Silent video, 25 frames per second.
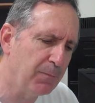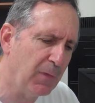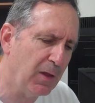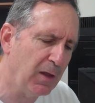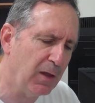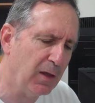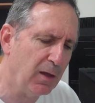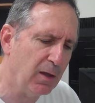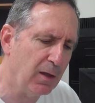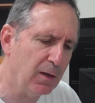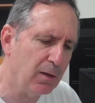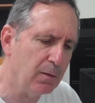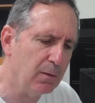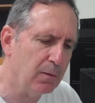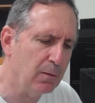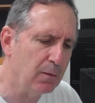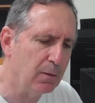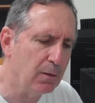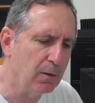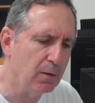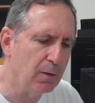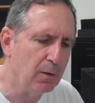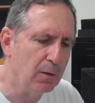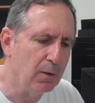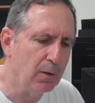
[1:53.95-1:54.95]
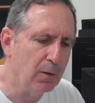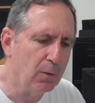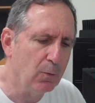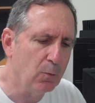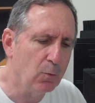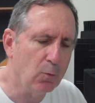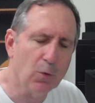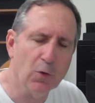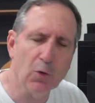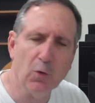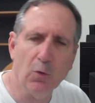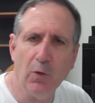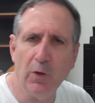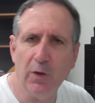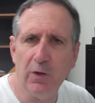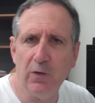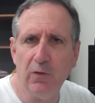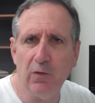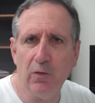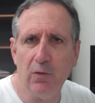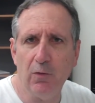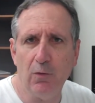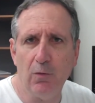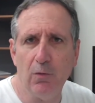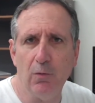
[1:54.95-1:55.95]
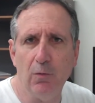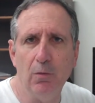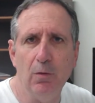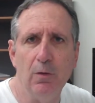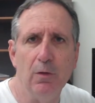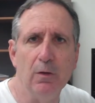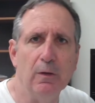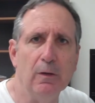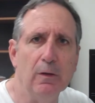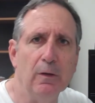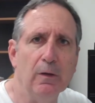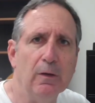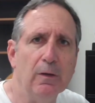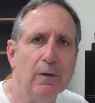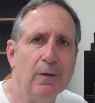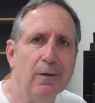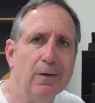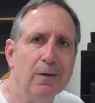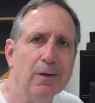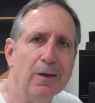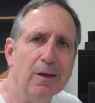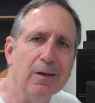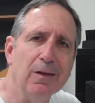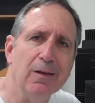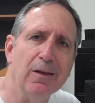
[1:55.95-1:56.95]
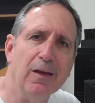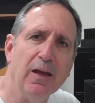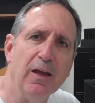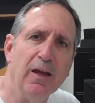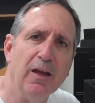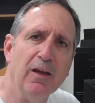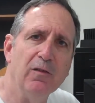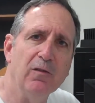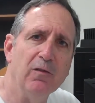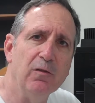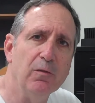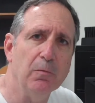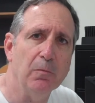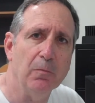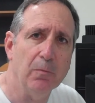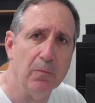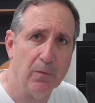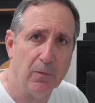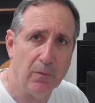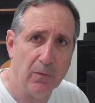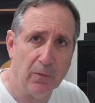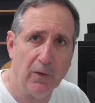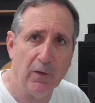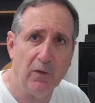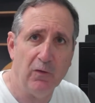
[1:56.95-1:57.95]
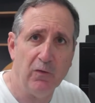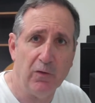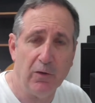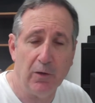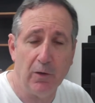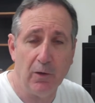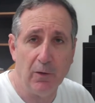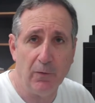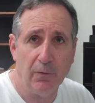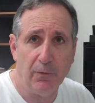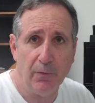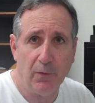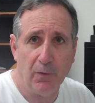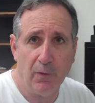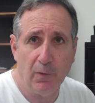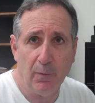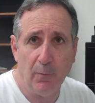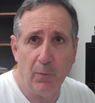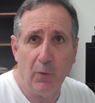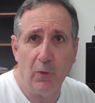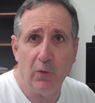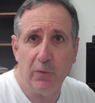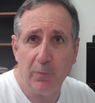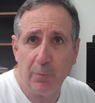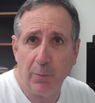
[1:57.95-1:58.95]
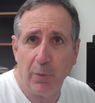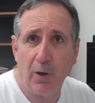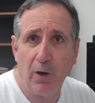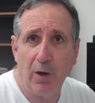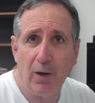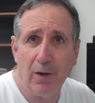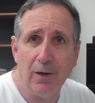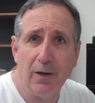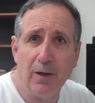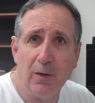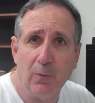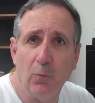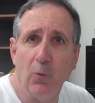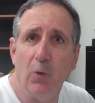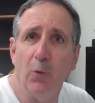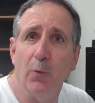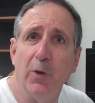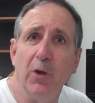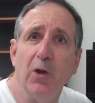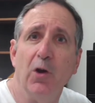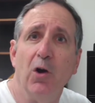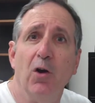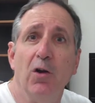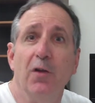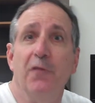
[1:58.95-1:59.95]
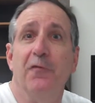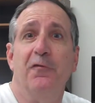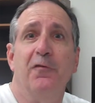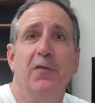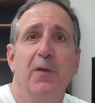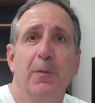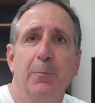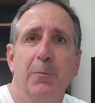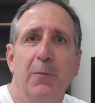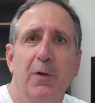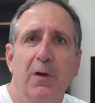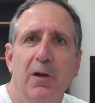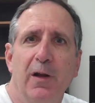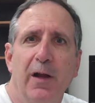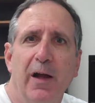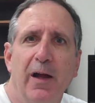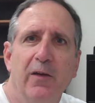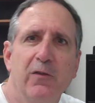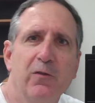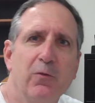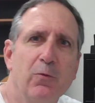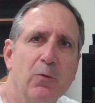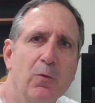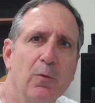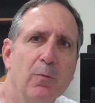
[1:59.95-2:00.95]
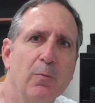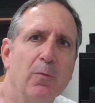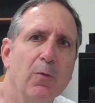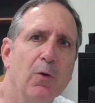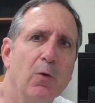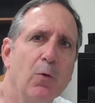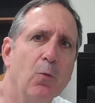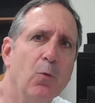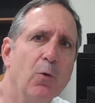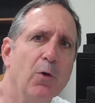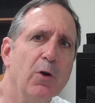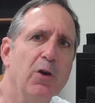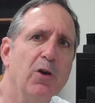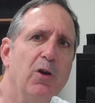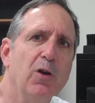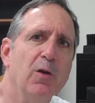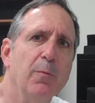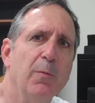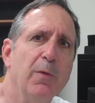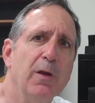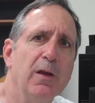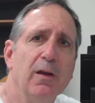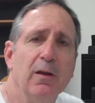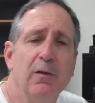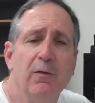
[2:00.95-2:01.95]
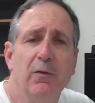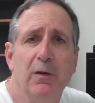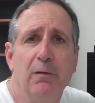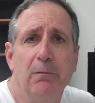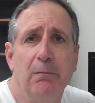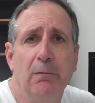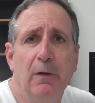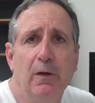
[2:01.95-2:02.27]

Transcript: And we're going to engage this year for the most part in what we call a flipped classroom, where you're going to be given